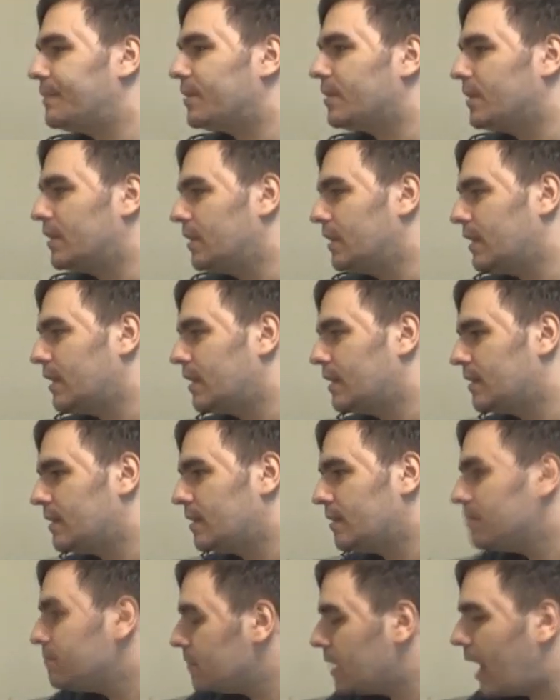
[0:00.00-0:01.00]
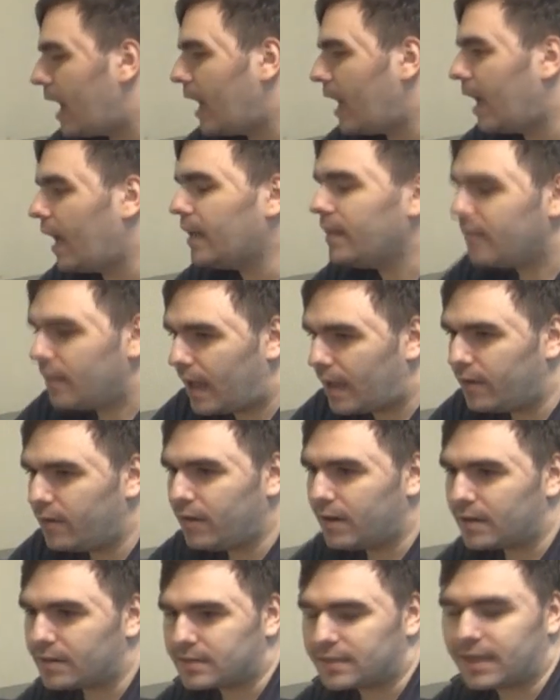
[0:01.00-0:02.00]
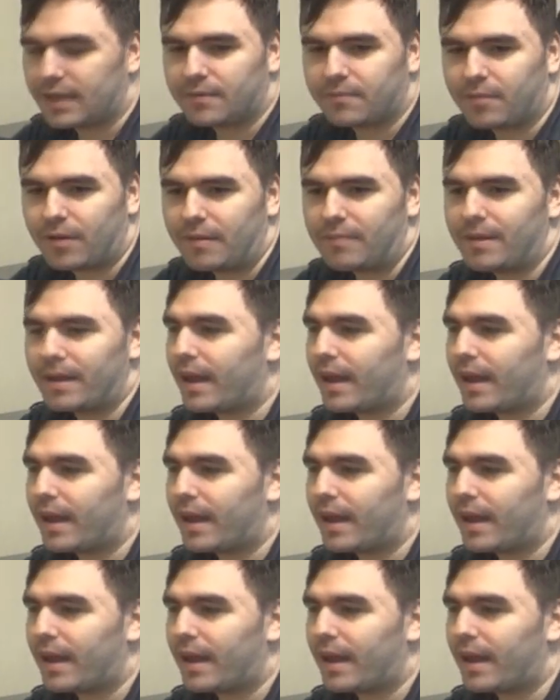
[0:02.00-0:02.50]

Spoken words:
and I don't understand the problem.